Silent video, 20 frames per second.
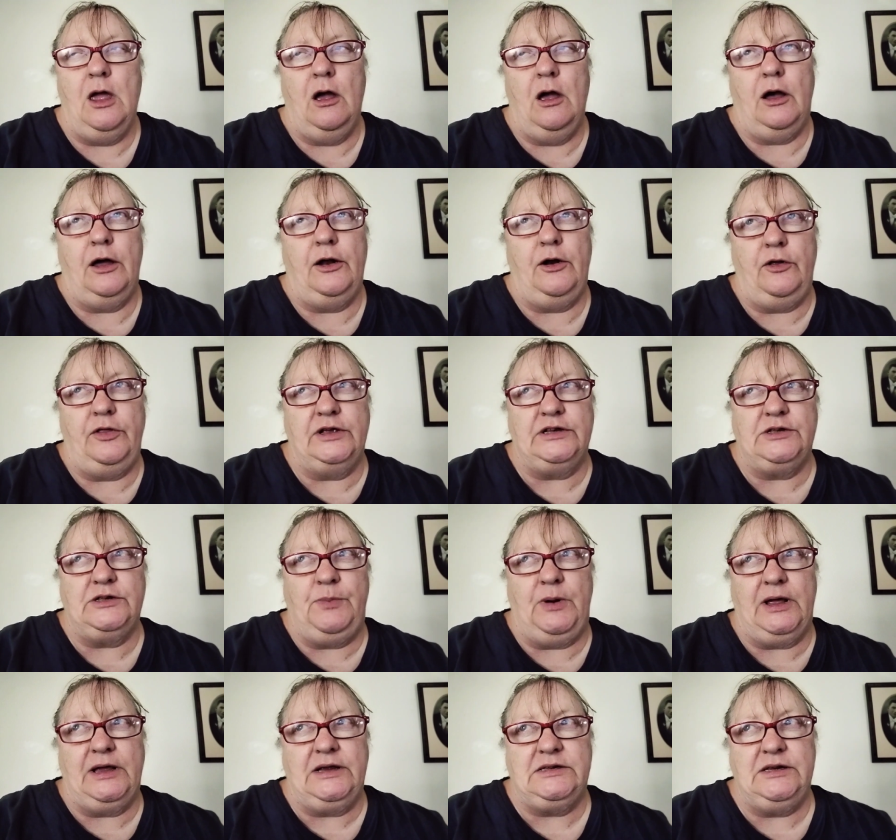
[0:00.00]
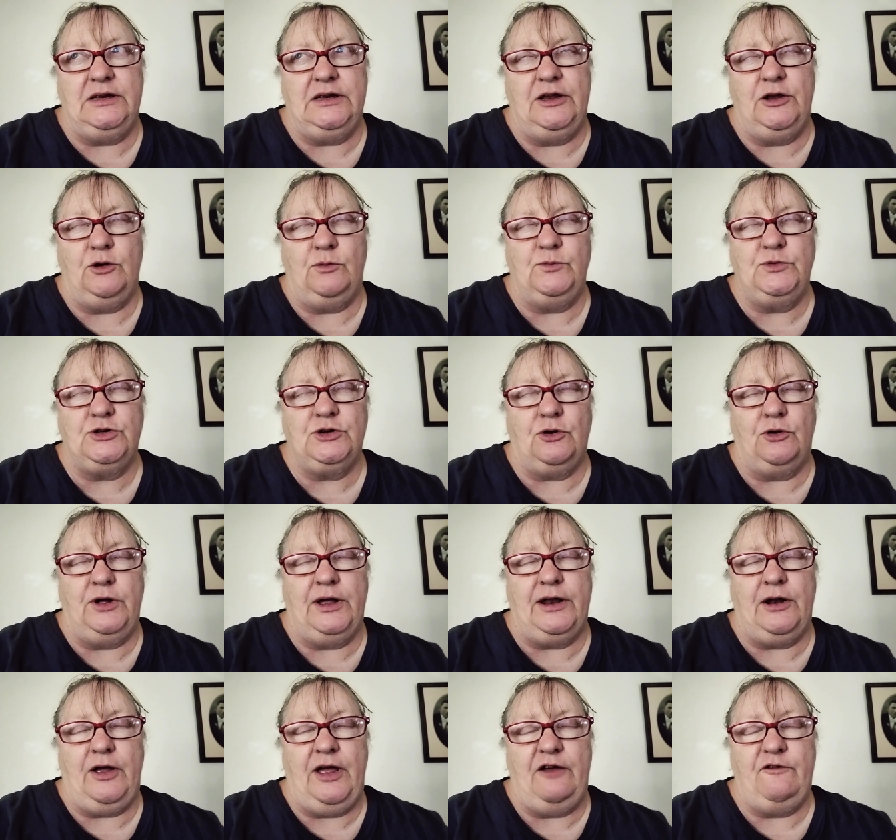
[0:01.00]
I know there's a place in Kelmscott, and
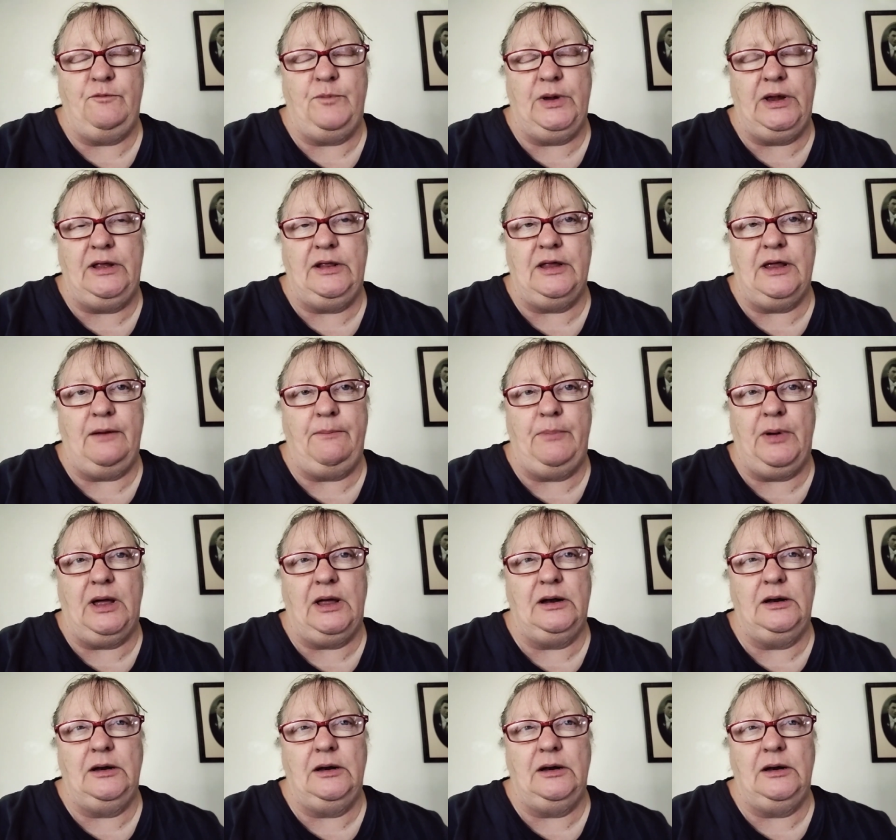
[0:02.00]
I have been there, but